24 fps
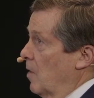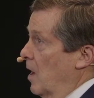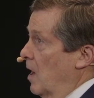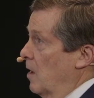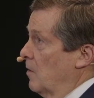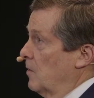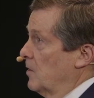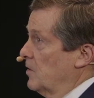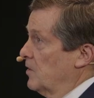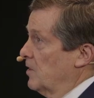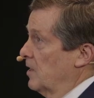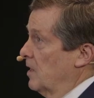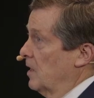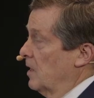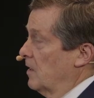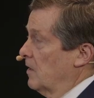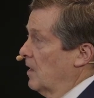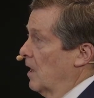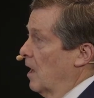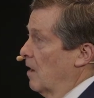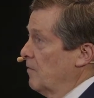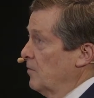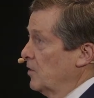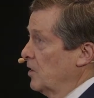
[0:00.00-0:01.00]
around the city.
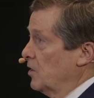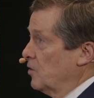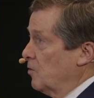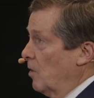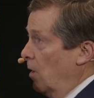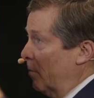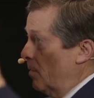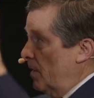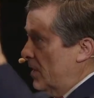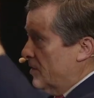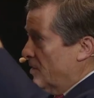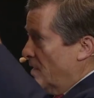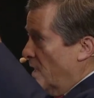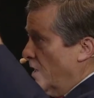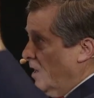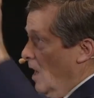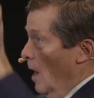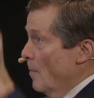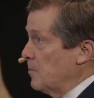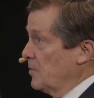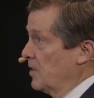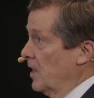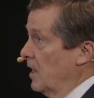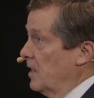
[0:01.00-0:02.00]
They often describe it as an
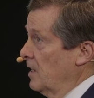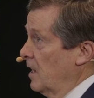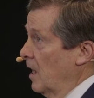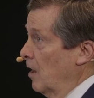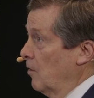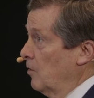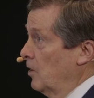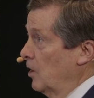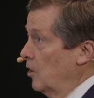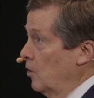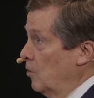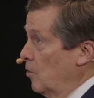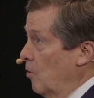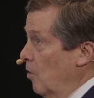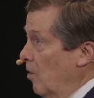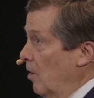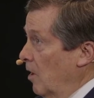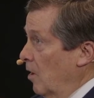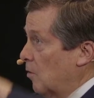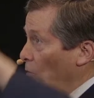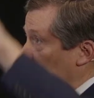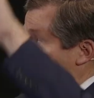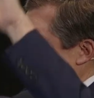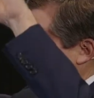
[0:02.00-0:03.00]
upside down U
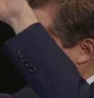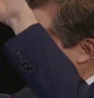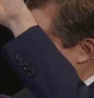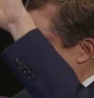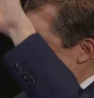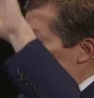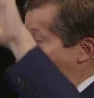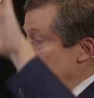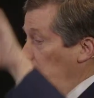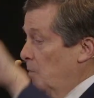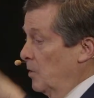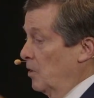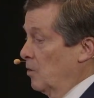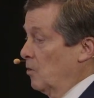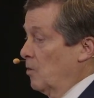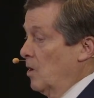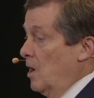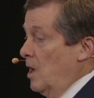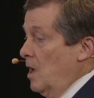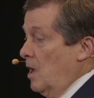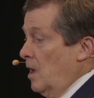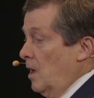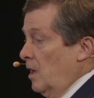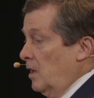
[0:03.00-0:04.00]
or a right side up U.
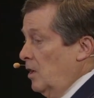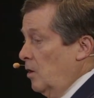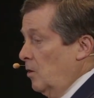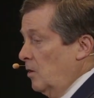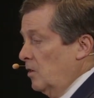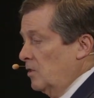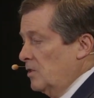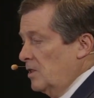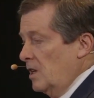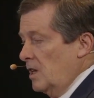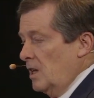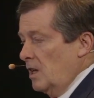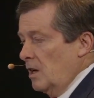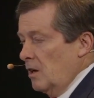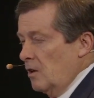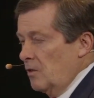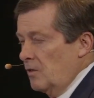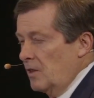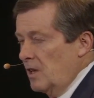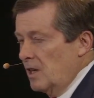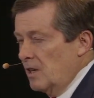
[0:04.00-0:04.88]
You can see here,